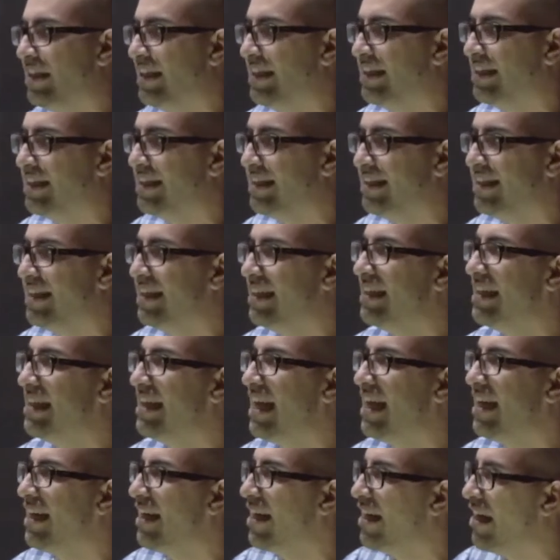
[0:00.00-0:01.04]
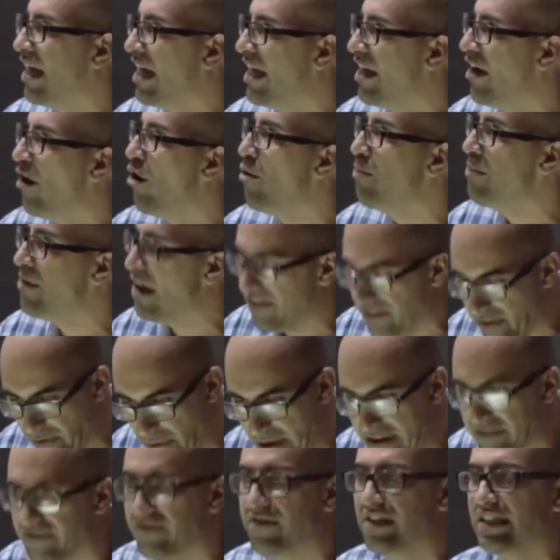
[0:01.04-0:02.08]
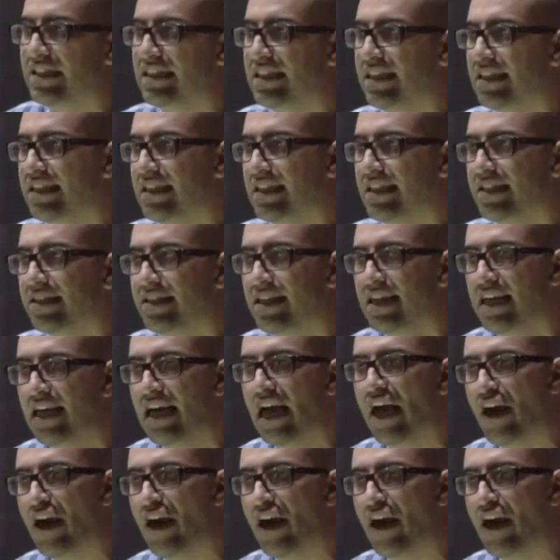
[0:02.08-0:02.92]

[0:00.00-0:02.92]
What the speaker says: And I hope you have a great visit and